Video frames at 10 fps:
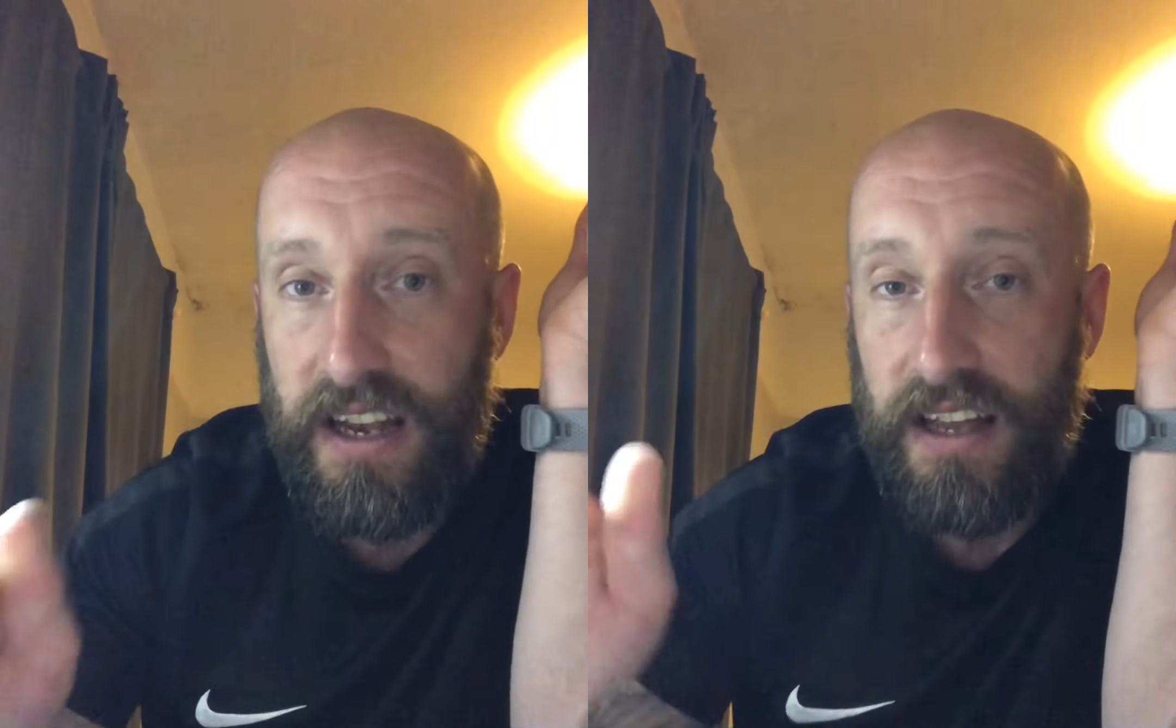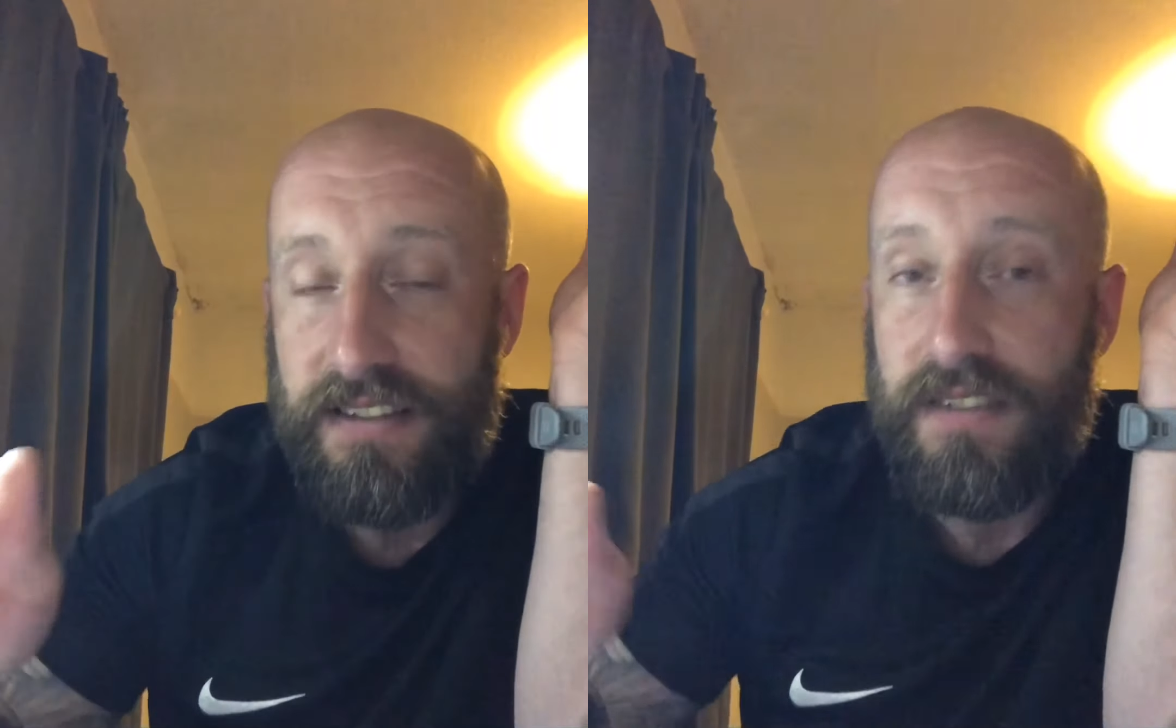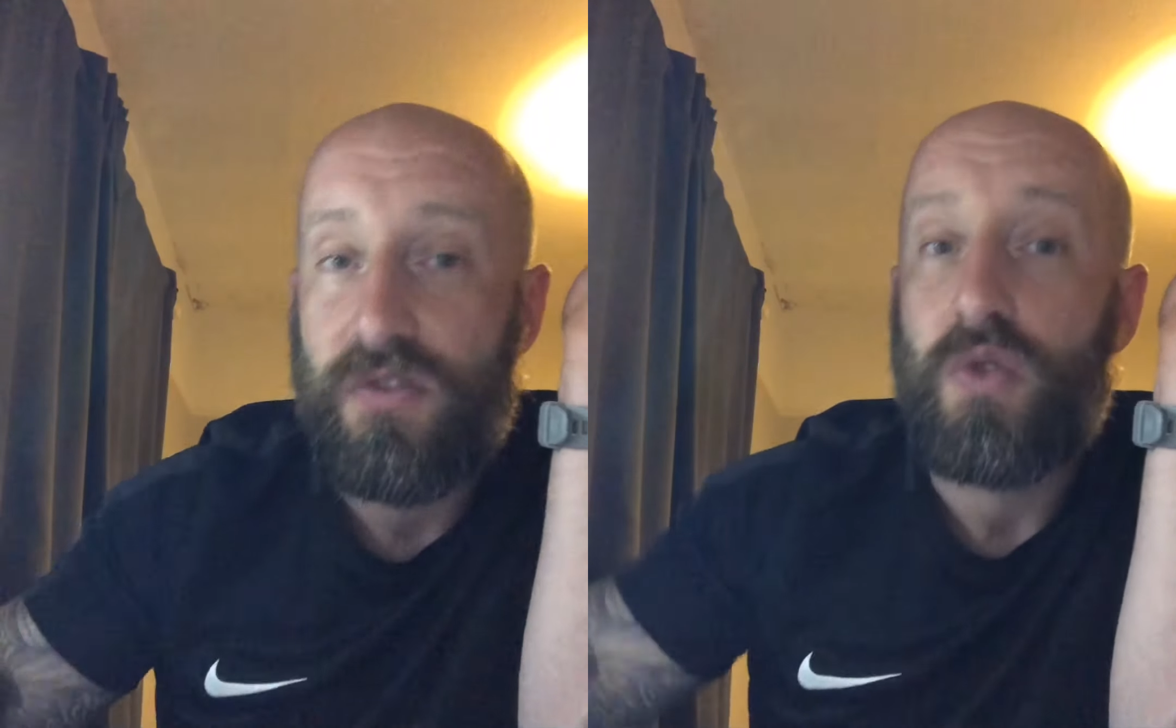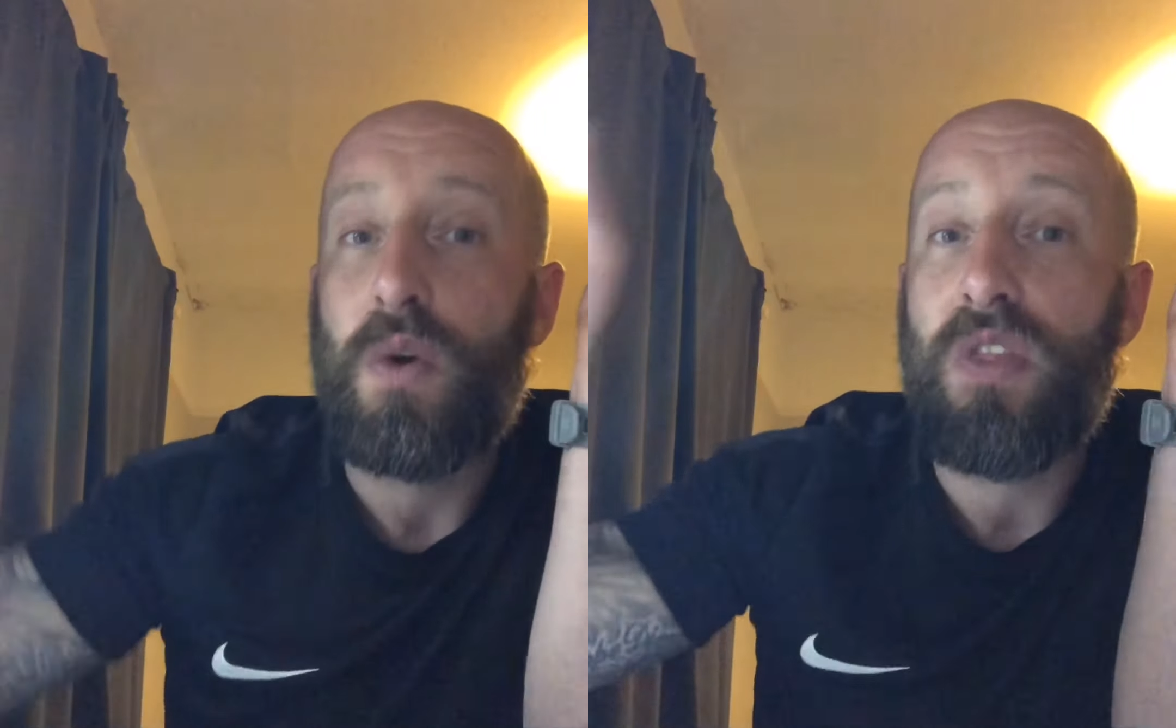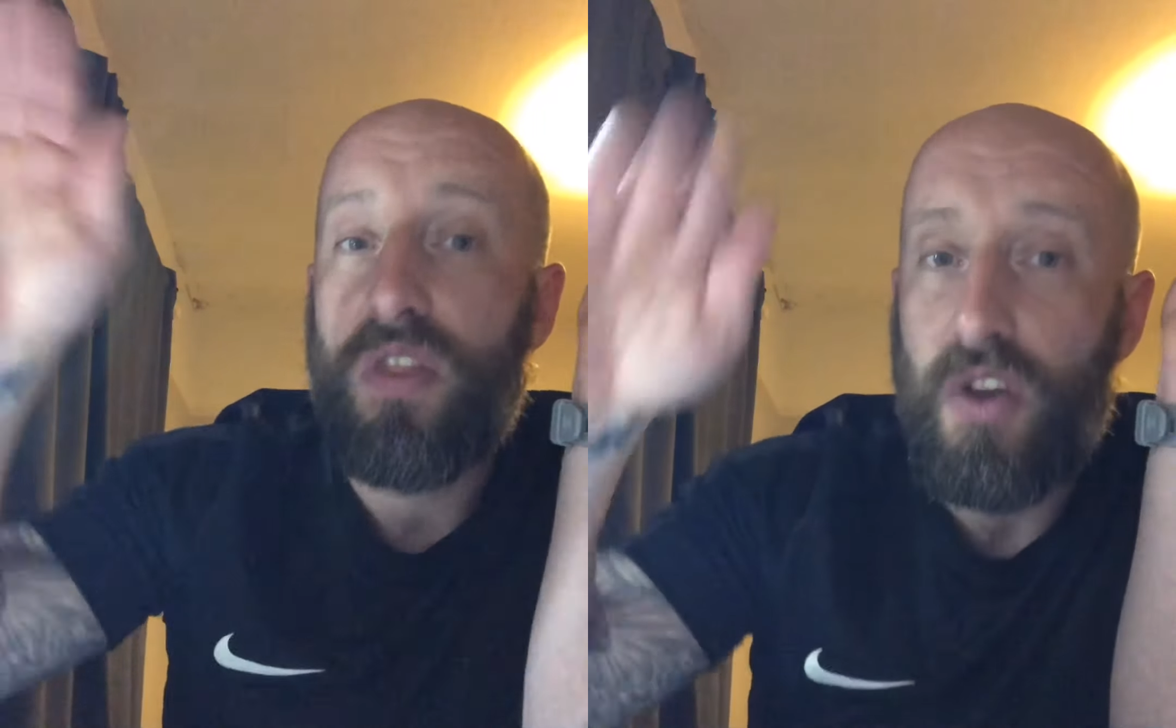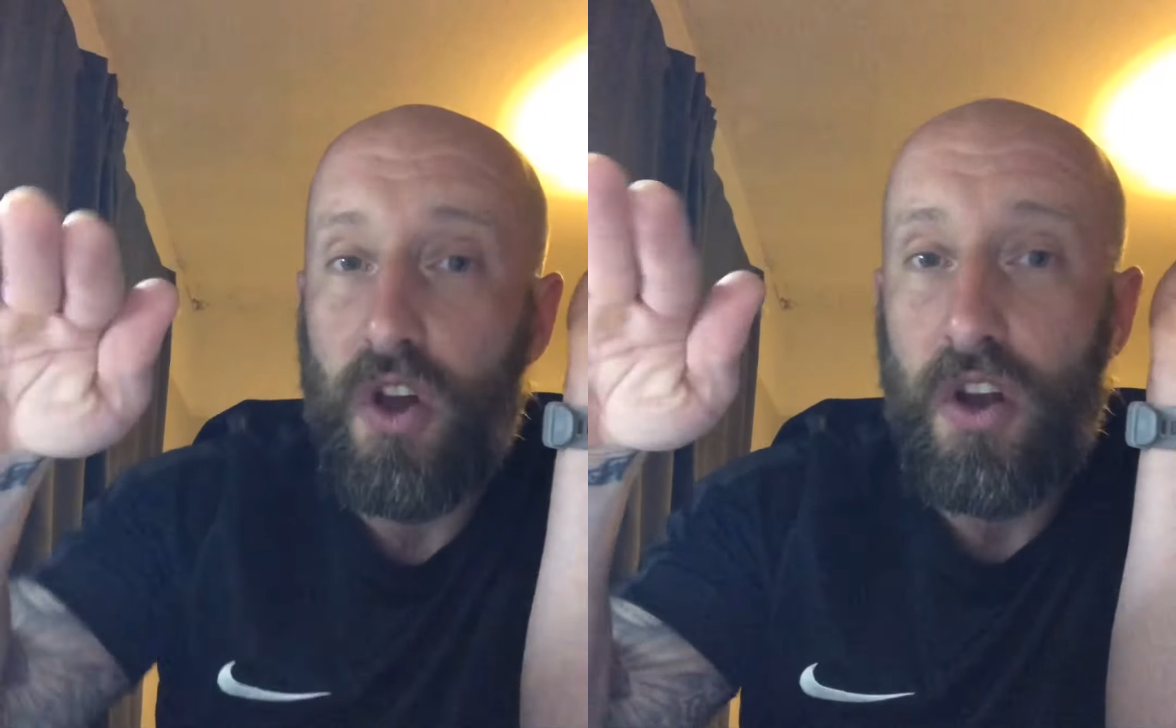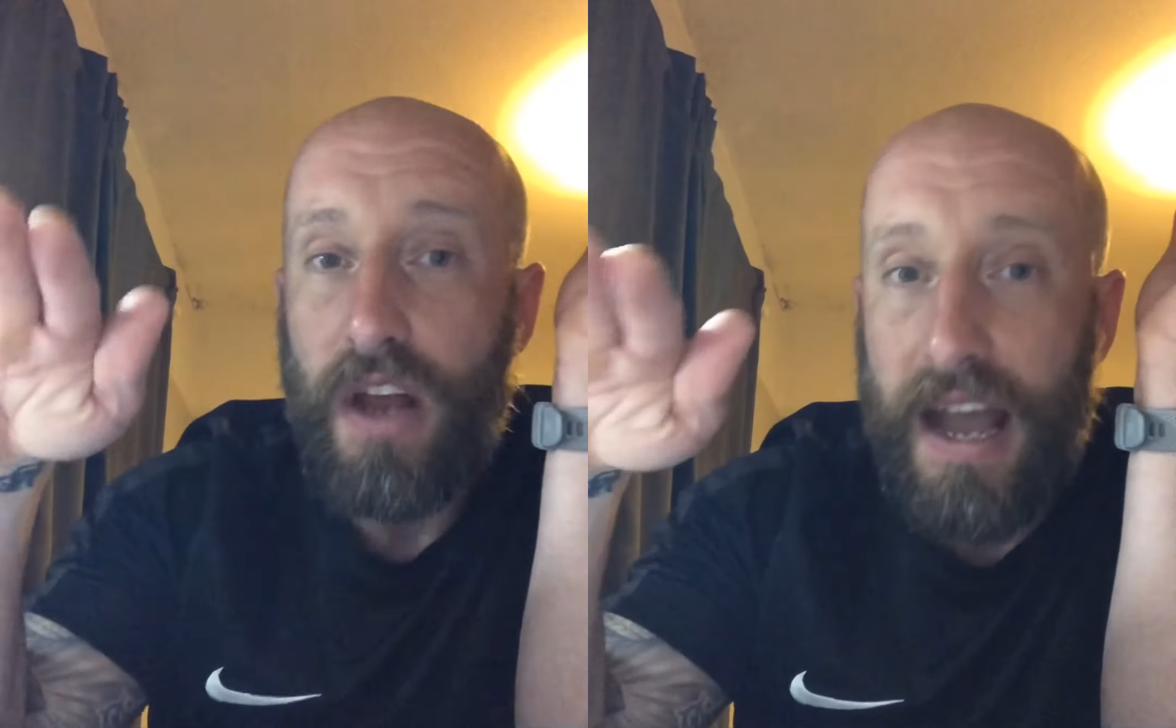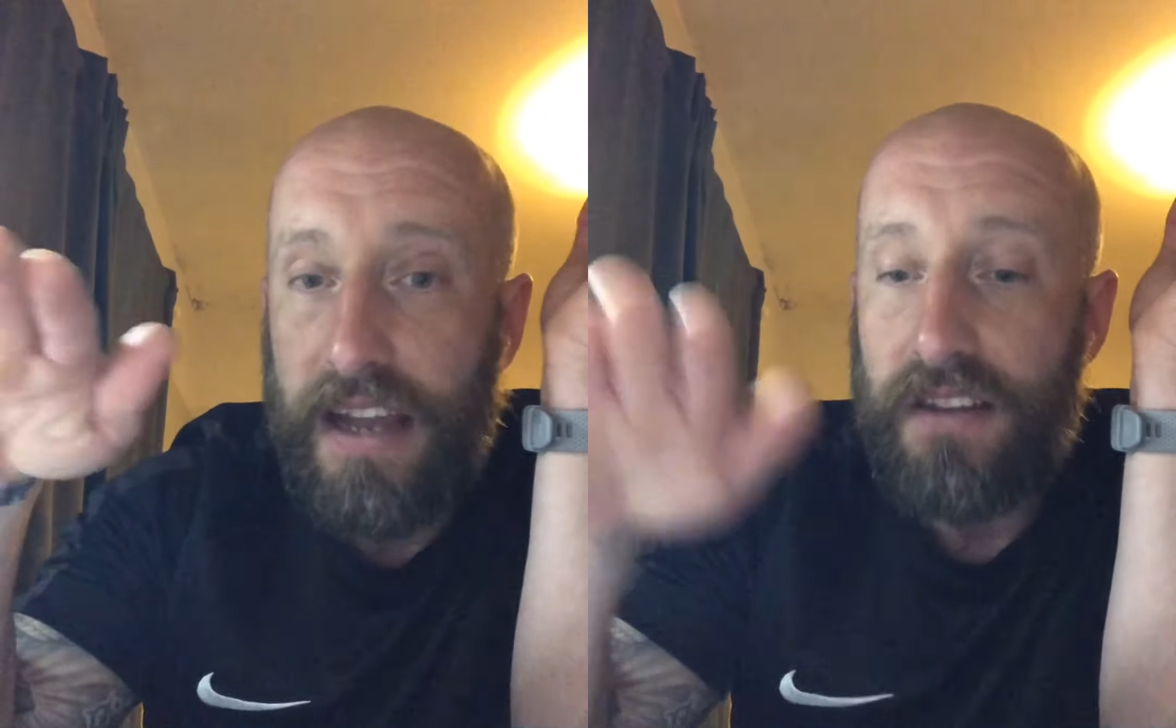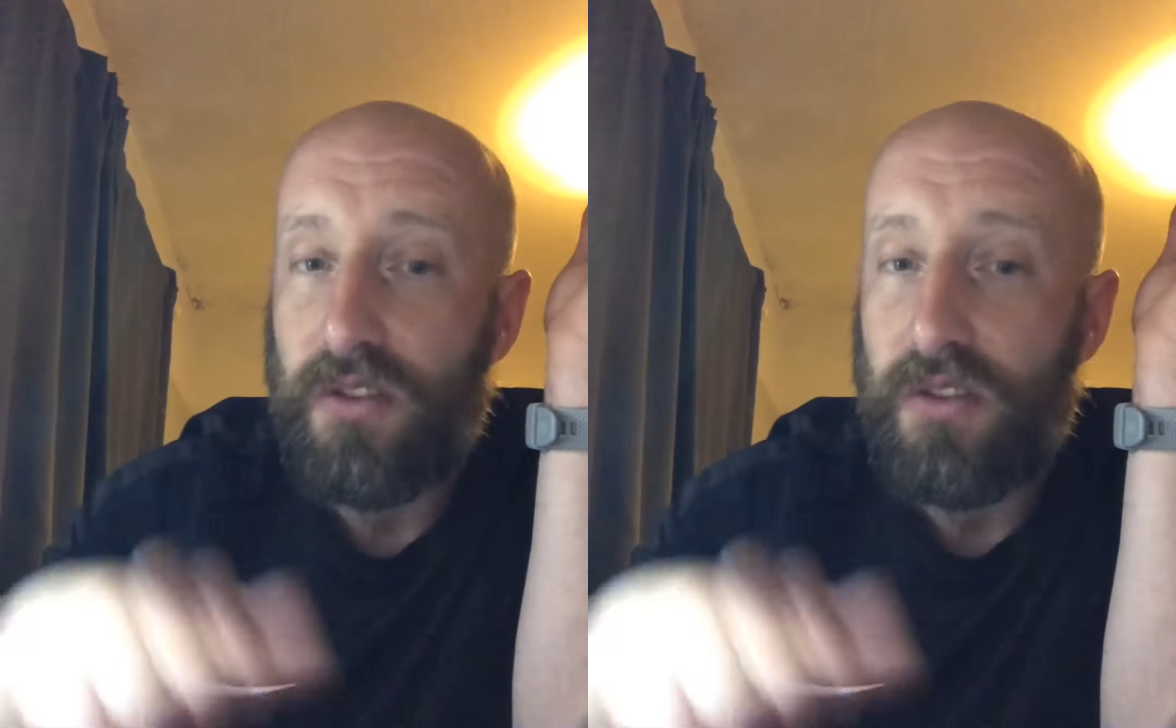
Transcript: negative to a third height.